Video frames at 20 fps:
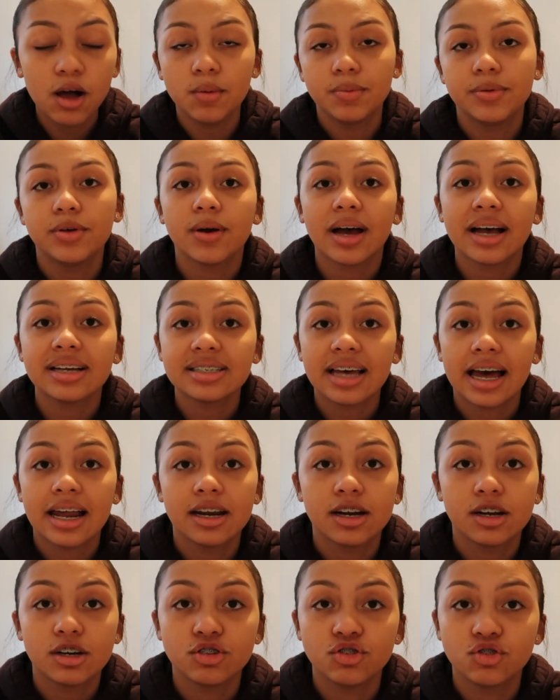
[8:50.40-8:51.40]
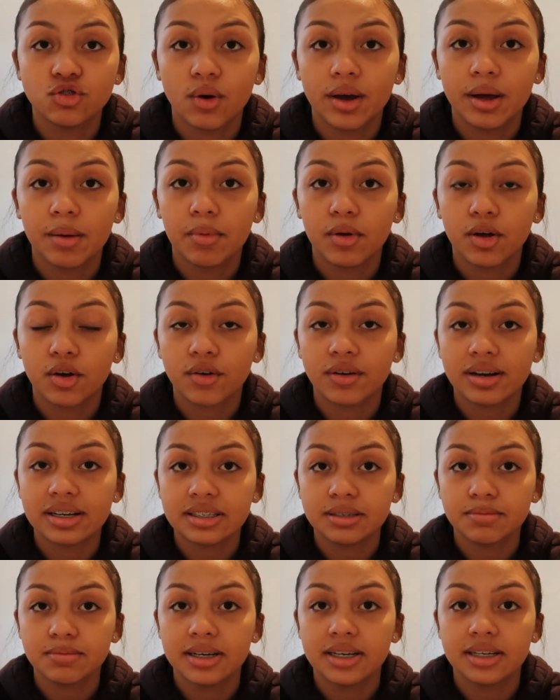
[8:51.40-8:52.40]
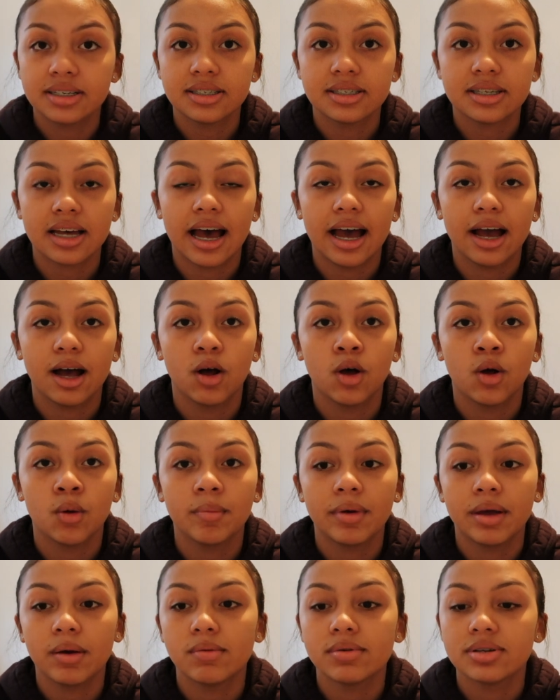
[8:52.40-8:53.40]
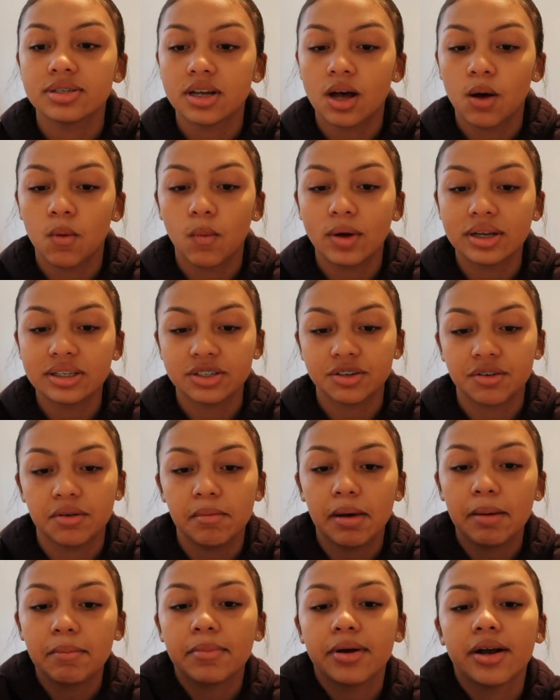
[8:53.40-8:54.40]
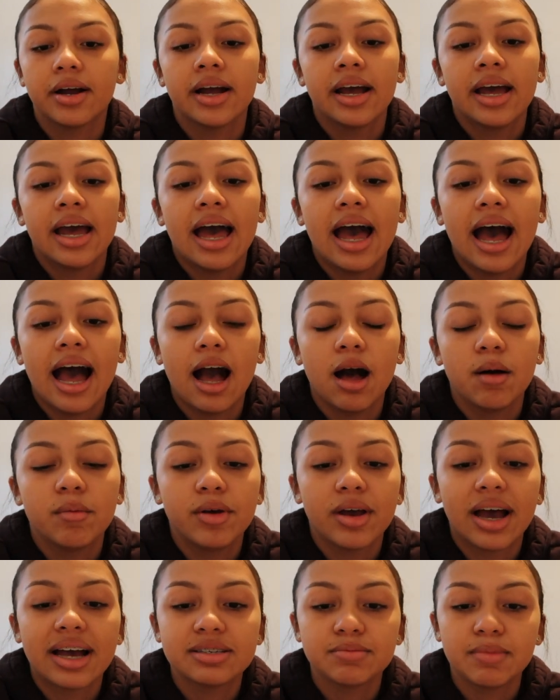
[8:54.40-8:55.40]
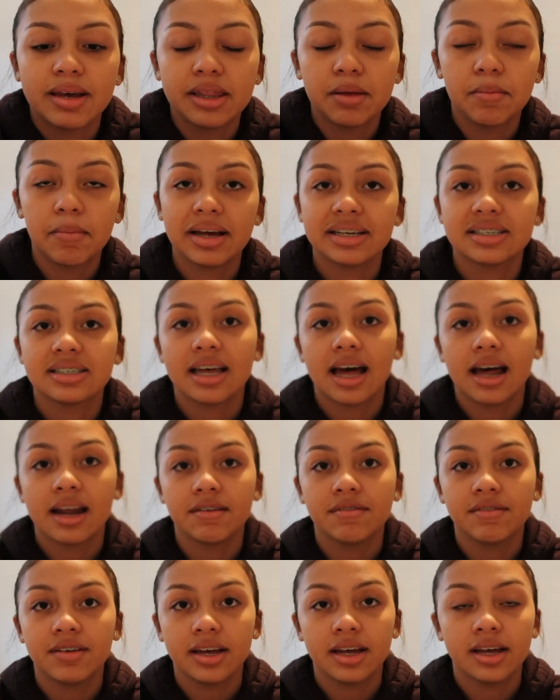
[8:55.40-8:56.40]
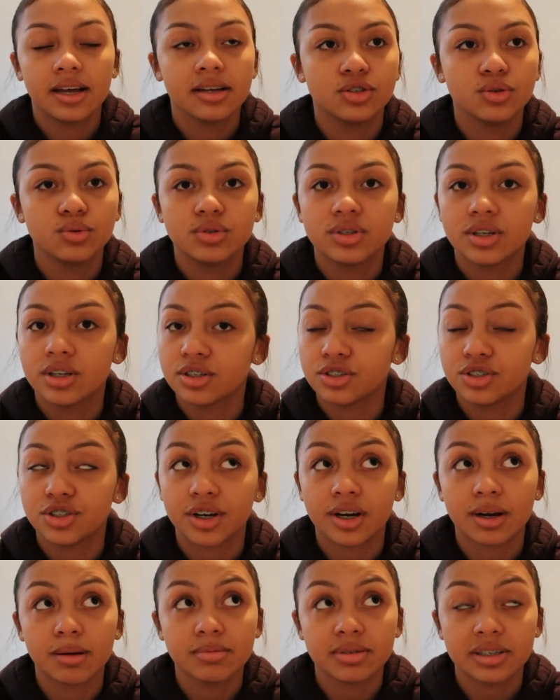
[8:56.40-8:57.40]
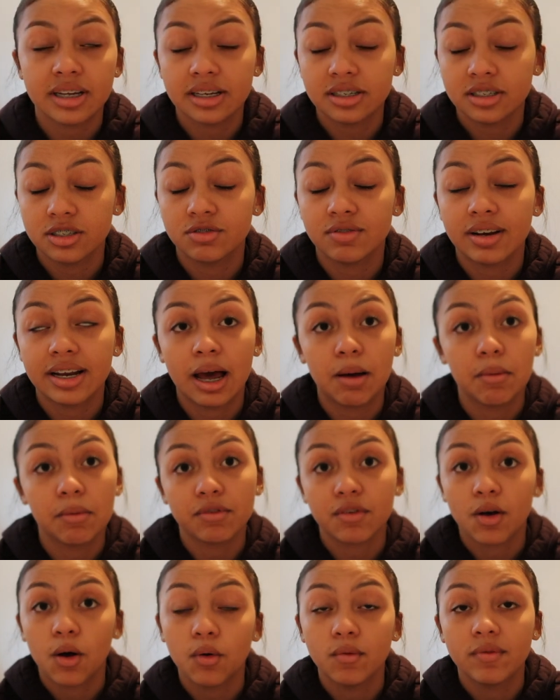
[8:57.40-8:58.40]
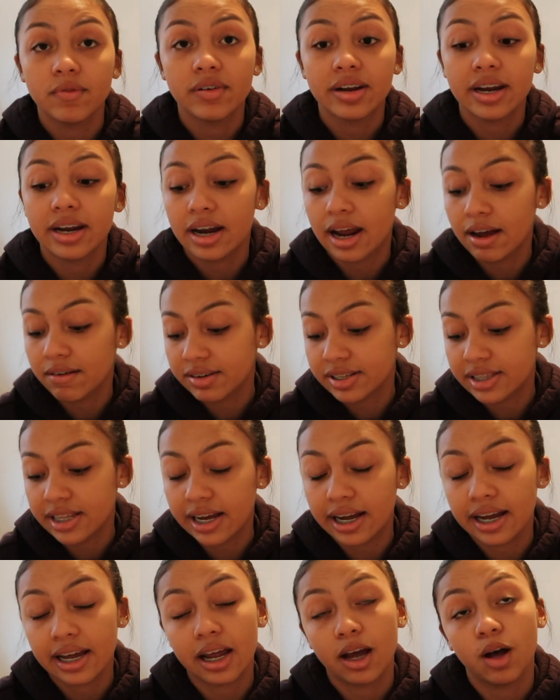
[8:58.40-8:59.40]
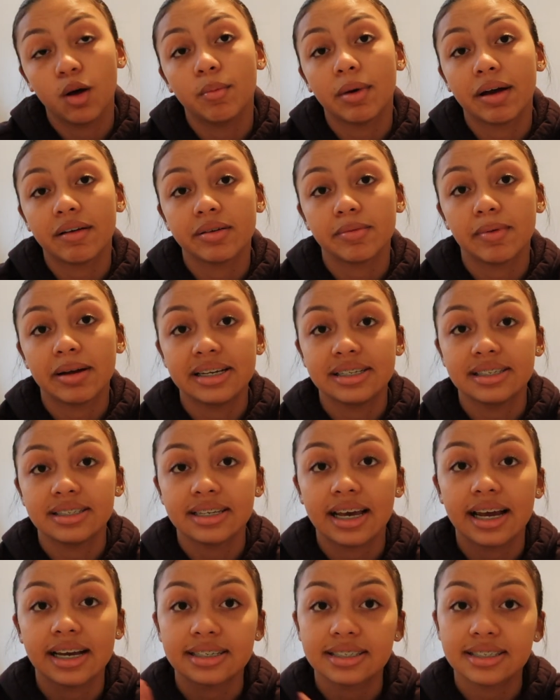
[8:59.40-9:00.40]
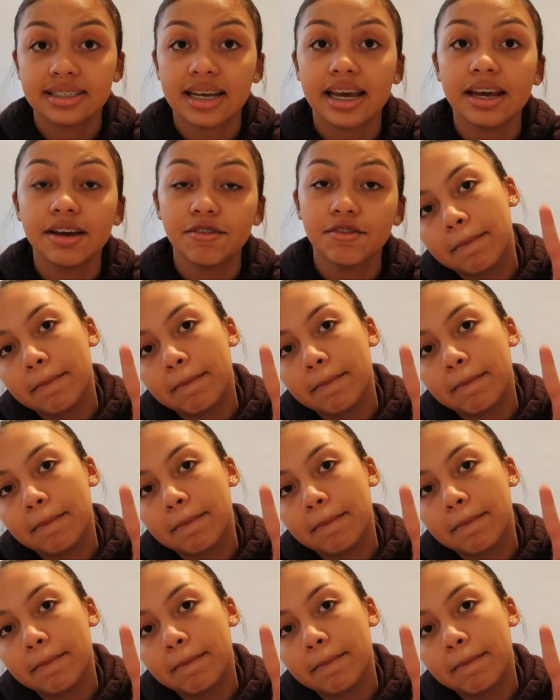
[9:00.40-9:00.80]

hope you guys had an enjoyable Christmas. I hope it was a one to remember. I hope you guys made the best out of it due to the circumstances right now with COVID and everything. And I hope everybody's staying safe.